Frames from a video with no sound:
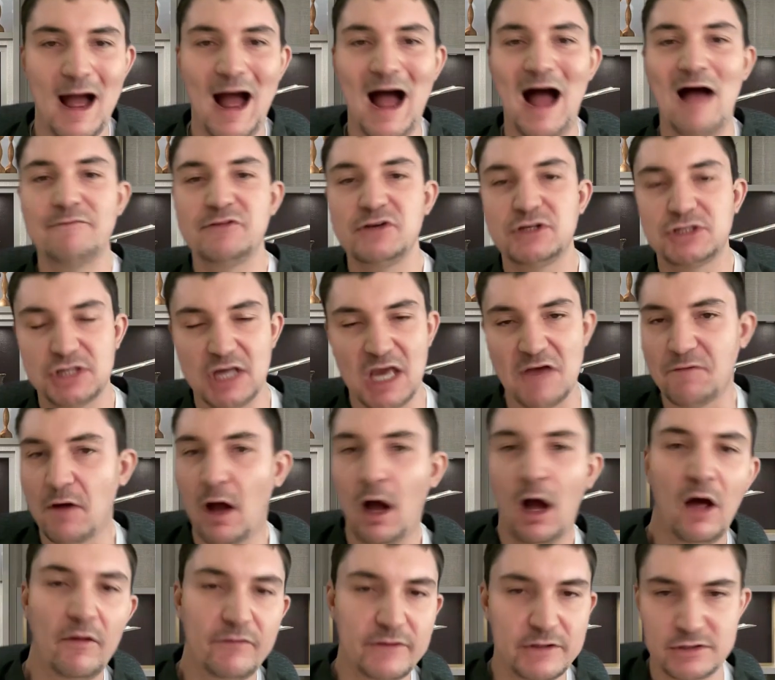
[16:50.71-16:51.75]
obviously have
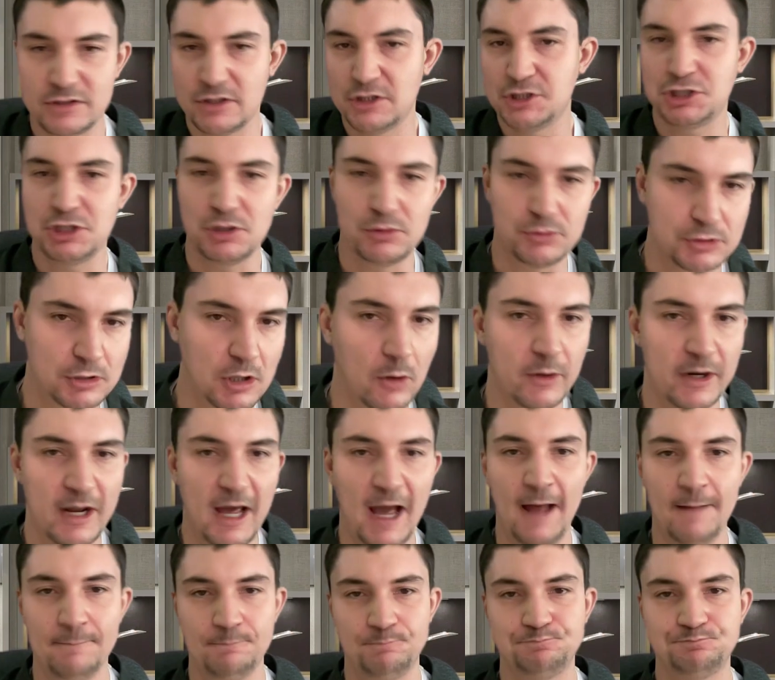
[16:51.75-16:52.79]
all these issues going
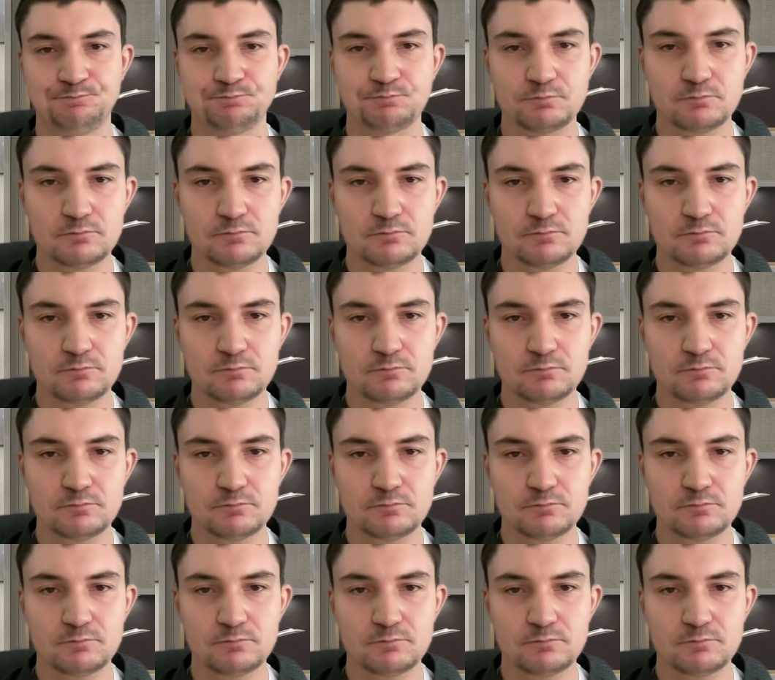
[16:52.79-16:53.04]
on?